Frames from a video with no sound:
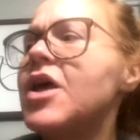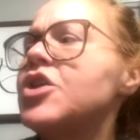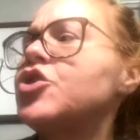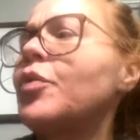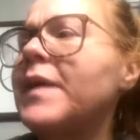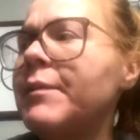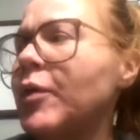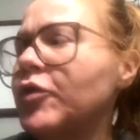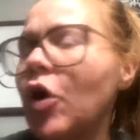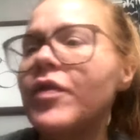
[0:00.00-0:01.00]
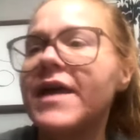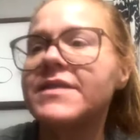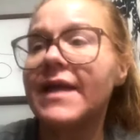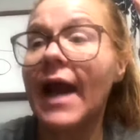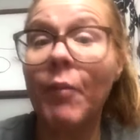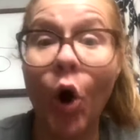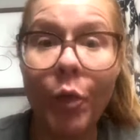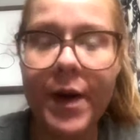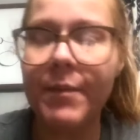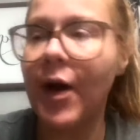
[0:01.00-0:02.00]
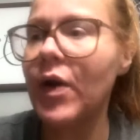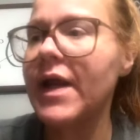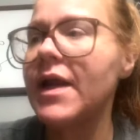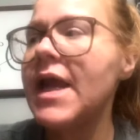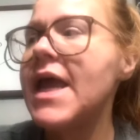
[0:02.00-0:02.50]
So, people know this, and I'm open about it.